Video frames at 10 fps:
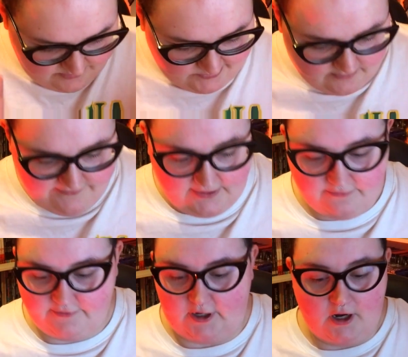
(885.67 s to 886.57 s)
perfect
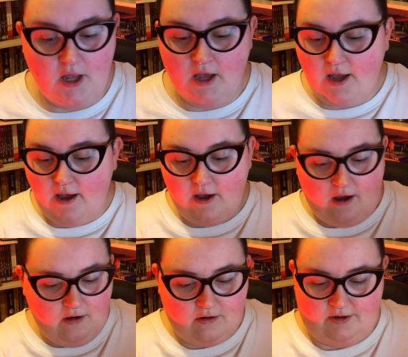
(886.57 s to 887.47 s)
for,
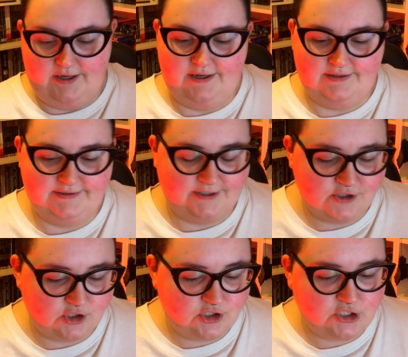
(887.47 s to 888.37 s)
oh, They're
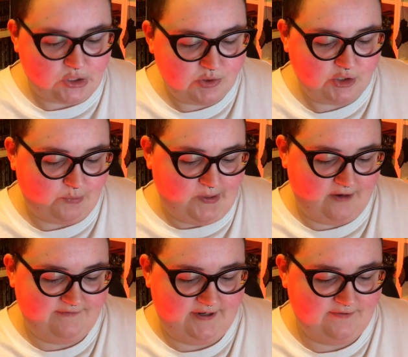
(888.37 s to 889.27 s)
just so
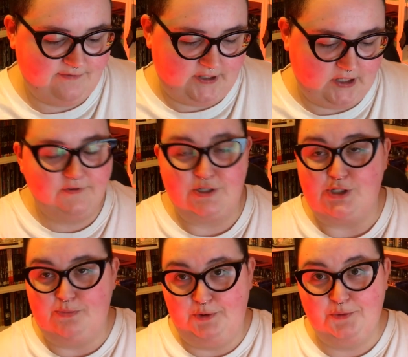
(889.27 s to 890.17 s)
perfect for
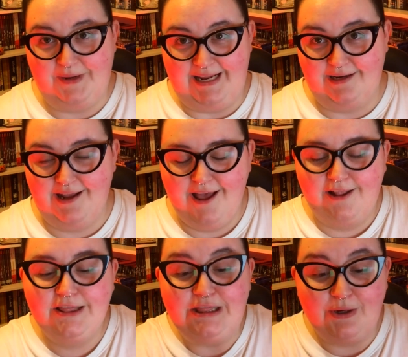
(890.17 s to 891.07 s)
Summerween.
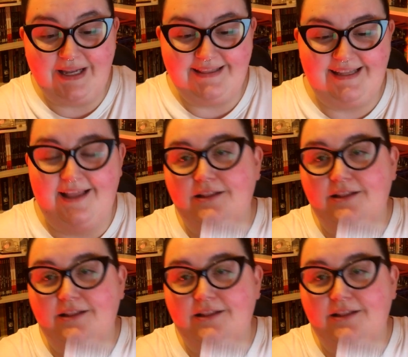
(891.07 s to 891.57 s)
Look at